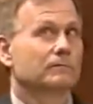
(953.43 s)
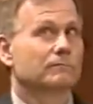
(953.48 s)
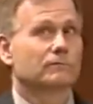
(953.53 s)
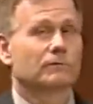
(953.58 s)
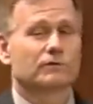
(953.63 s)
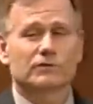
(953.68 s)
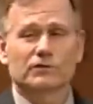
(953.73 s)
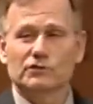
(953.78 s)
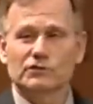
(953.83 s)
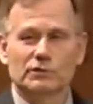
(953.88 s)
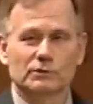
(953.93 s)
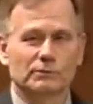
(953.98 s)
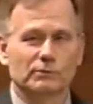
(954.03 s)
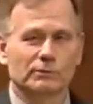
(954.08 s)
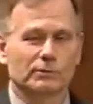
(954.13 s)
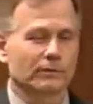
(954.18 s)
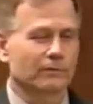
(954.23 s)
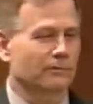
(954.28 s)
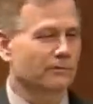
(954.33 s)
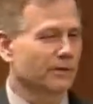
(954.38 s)
was it two
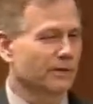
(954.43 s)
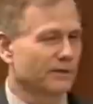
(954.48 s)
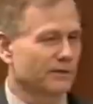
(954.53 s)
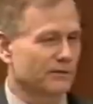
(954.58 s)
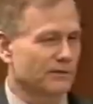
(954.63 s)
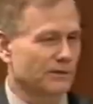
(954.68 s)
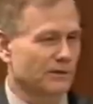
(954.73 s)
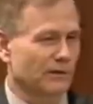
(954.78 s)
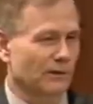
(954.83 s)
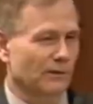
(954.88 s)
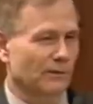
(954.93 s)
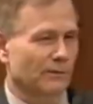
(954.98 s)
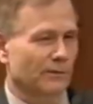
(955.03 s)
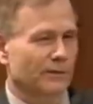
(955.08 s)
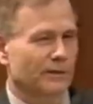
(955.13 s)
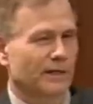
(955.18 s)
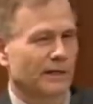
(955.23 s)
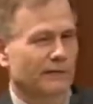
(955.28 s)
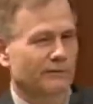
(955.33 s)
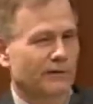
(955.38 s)
or three years ago,
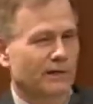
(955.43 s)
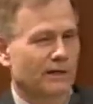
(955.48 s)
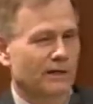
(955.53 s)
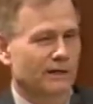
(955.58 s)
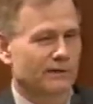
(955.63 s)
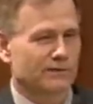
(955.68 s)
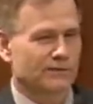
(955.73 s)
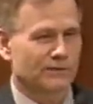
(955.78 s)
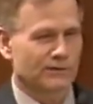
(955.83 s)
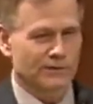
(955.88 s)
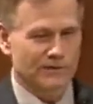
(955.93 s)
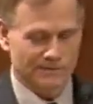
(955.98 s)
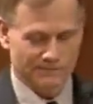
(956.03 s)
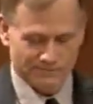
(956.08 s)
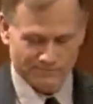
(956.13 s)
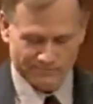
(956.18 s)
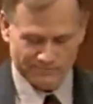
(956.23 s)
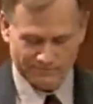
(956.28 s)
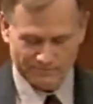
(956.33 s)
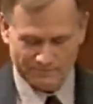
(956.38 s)
and gave a concert.
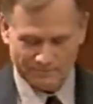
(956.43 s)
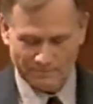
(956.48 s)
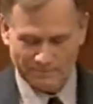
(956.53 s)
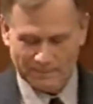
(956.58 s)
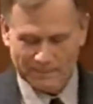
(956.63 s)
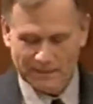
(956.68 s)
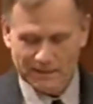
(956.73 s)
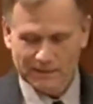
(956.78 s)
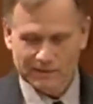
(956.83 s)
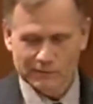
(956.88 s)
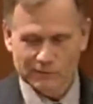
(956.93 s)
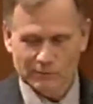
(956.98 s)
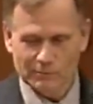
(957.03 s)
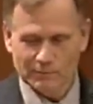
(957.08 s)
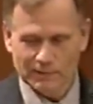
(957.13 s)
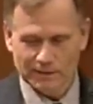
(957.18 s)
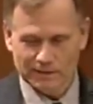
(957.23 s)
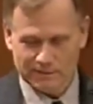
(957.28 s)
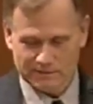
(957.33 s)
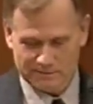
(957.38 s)
You
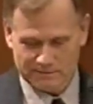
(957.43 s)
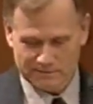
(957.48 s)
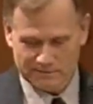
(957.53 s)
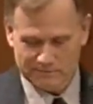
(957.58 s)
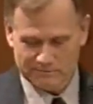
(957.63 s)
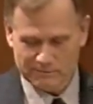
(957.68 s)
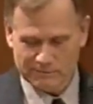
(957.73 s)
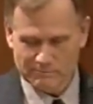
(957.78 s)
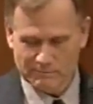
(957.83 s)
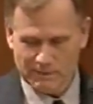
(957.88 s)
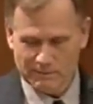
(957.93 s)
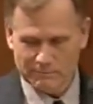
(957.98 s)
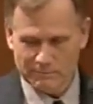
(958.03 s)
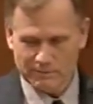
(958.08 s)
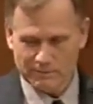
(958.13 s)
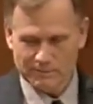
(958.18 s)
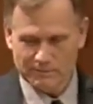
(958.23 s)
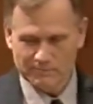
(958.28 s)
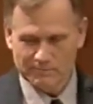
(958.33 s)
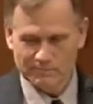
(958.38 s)
might
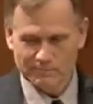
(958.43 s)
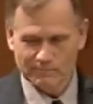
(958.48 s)
remember.